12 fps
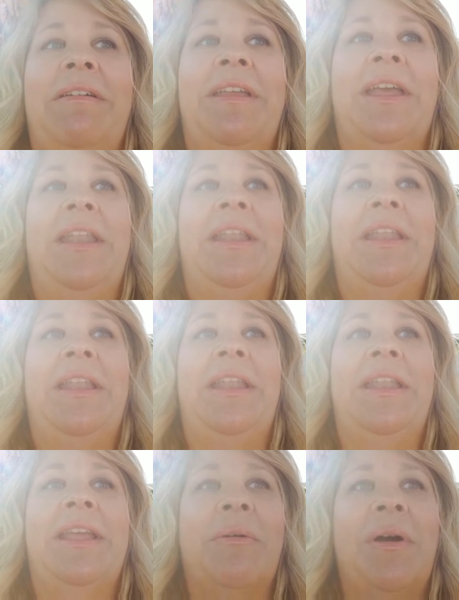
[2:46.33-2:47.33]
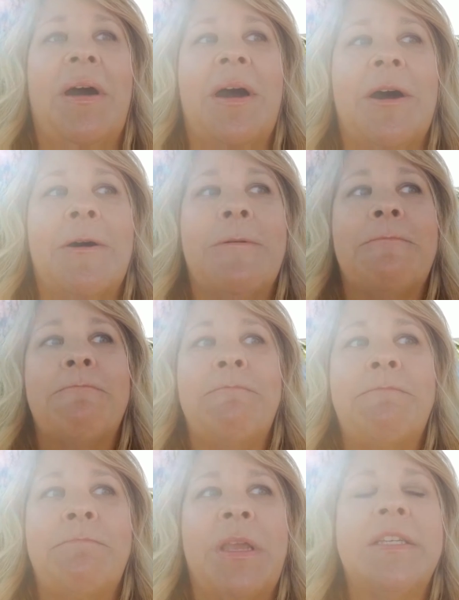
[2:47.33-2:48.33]
and
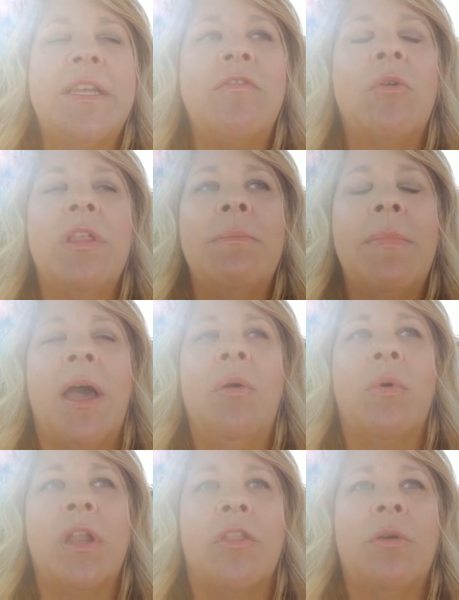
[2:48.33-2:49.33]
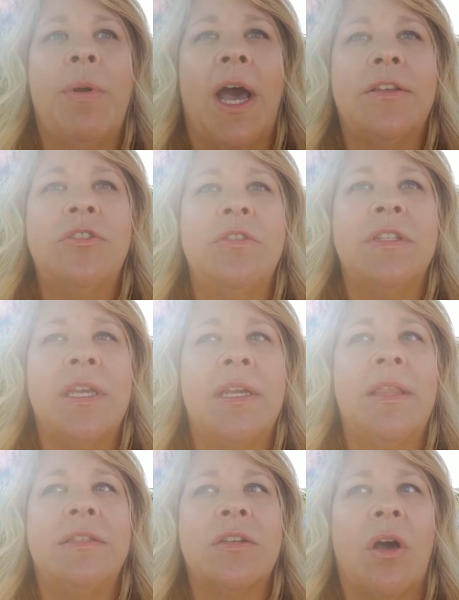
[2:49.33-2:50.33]
because I've only met one other pastor's
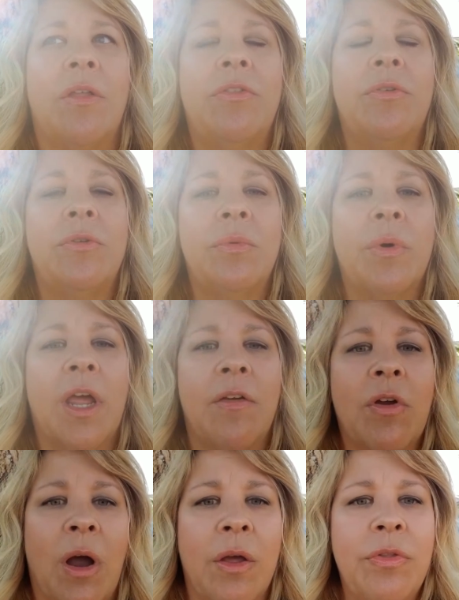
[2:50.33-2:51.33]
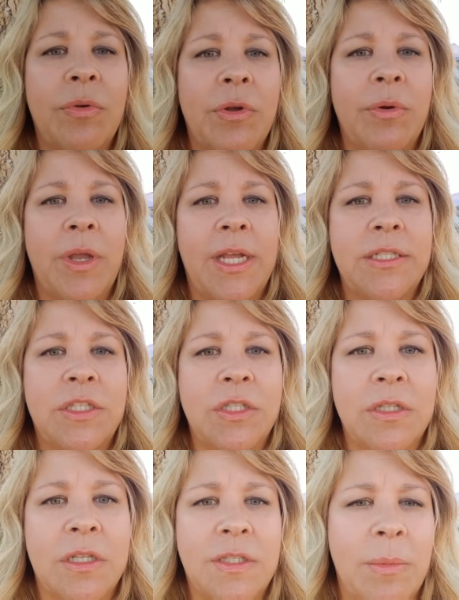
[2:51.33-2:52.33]
kid that's gone through what I've gone through and
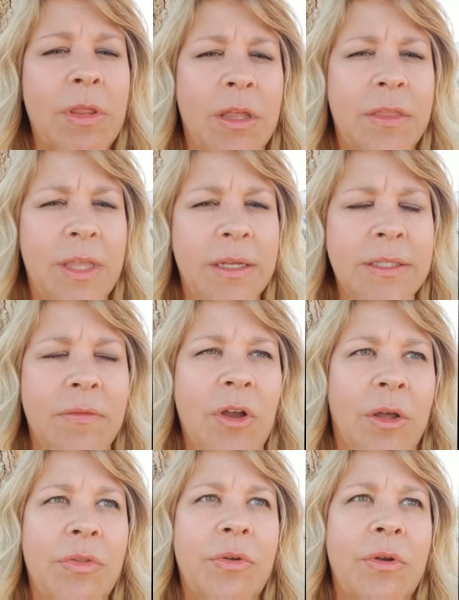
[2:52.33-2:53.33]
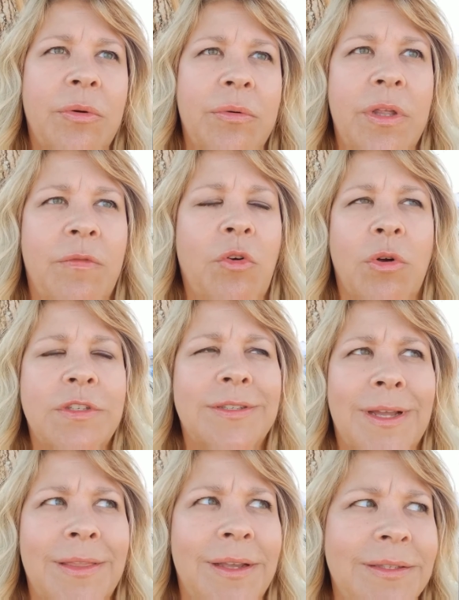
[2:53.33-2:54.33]
some of the things I've gone through, and of course it's
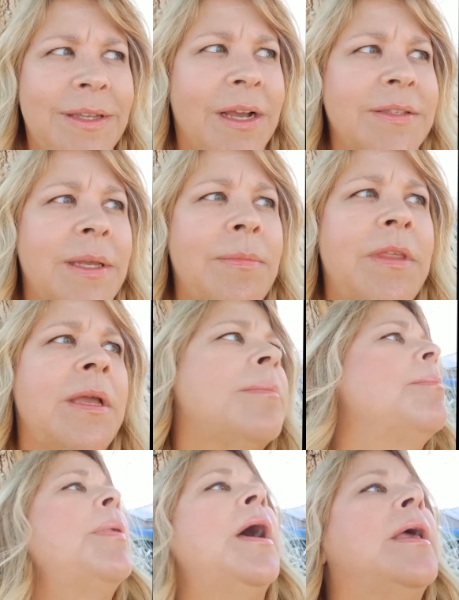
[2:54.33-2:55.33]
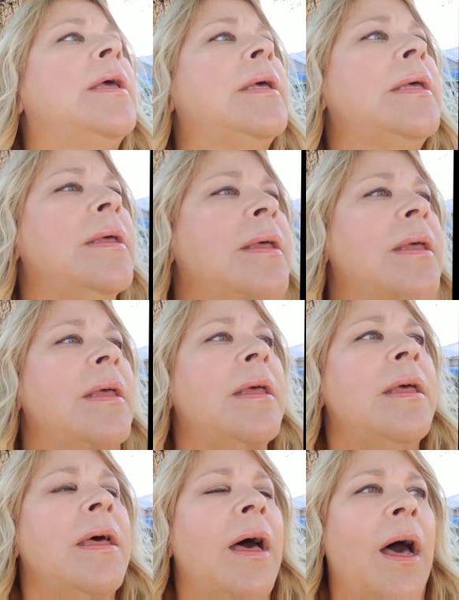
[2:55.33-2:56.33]
not the exact same thing, but
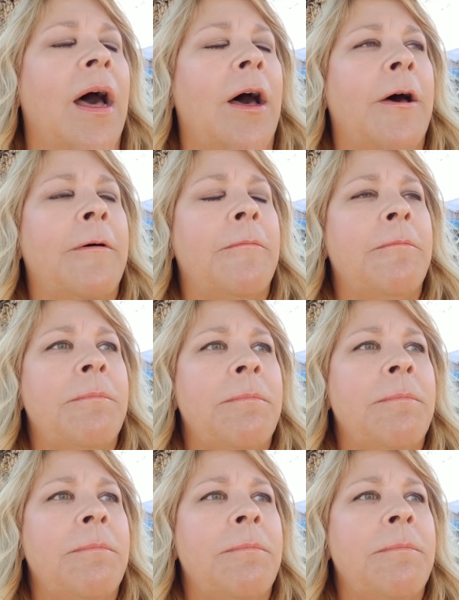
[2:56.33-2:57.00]
I